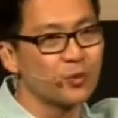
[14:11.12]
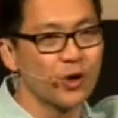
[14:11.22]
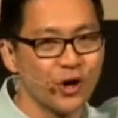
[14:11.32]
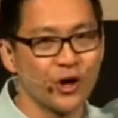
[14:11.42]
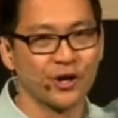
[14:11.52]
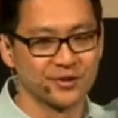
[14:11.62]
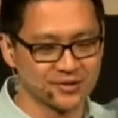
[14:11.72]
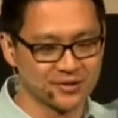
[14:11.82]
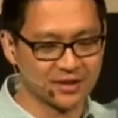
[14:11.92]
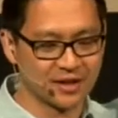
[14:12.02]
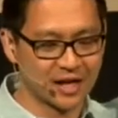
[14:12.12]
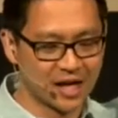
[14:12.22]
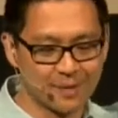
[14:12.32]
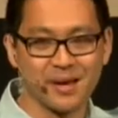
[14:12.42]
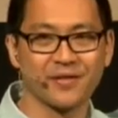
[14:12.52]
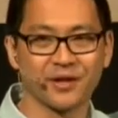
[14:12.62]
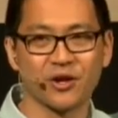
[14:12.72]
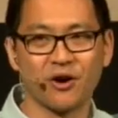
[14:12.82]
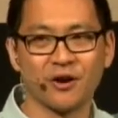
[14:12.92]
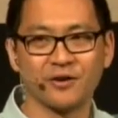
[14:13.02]
words about the
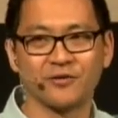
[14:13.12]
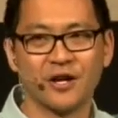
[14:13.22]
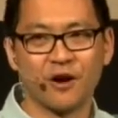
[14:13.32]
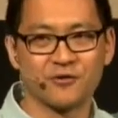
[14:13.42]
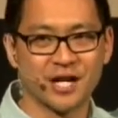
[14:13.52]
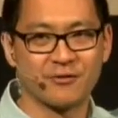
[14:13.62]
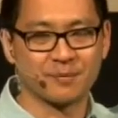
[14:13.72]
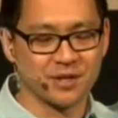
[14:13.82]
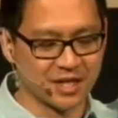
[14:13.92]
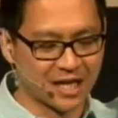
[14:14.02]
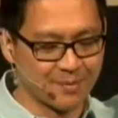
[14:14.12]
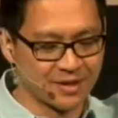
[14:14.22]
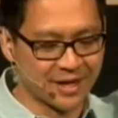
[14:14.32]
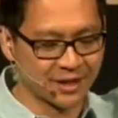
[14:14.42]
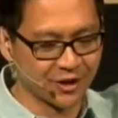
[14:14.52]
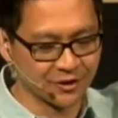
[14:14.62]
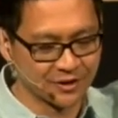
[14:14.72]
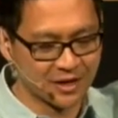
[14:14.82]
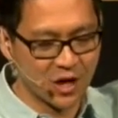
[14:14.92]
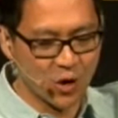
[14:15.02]
God of Shadrach, Meshach, Abednego.
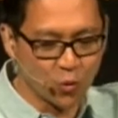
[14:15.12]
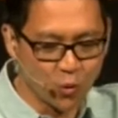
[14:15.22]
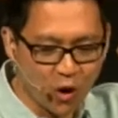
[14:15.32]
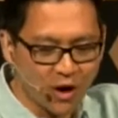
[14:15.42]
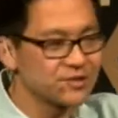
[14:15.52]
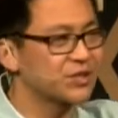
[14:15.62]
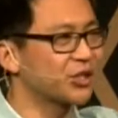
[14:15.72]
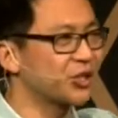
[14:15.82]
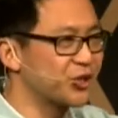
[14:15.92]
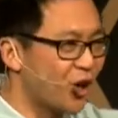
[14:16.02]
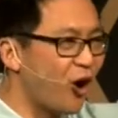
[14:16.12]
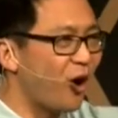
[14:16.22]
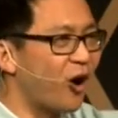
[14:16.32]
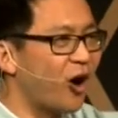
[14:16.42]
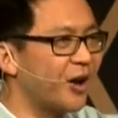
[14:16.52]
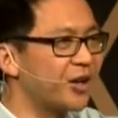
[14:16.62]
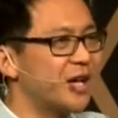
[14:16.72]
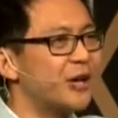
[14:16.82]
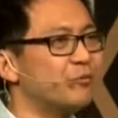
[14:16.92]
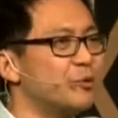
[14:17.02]
What God
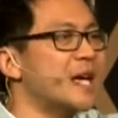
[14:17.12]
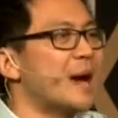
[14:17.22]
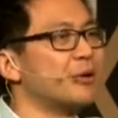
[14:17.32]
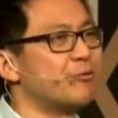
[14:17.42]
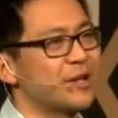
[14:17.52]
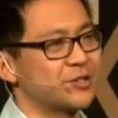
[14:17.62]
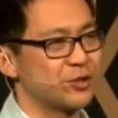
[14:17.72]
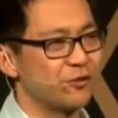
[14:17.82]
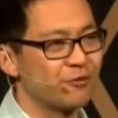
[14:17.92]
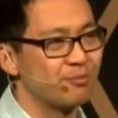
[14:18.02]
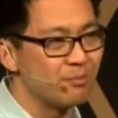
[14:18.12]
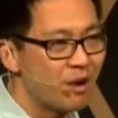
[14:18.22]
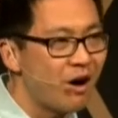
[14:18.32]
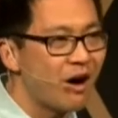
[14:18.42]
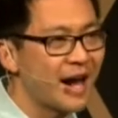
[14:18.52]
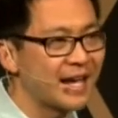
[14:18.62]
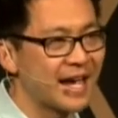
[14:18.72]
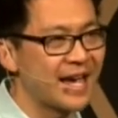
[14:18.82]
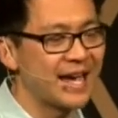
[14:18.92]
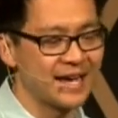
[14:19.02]
will be able to rescue you from my
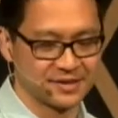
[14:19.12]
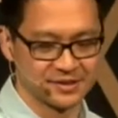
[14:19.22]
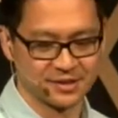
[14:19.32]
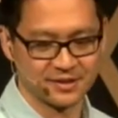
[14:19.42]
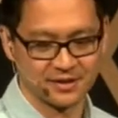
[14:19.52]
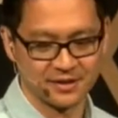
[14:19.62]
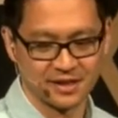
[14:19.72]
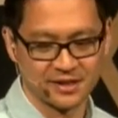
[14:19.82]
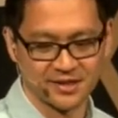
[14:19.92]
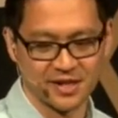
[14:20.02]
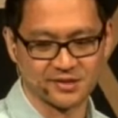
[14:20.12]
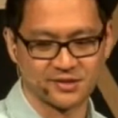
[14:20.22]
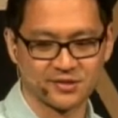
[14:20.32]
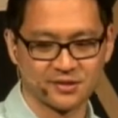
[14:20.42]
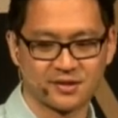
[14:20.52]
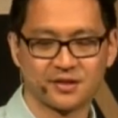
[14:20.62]
hand, he says.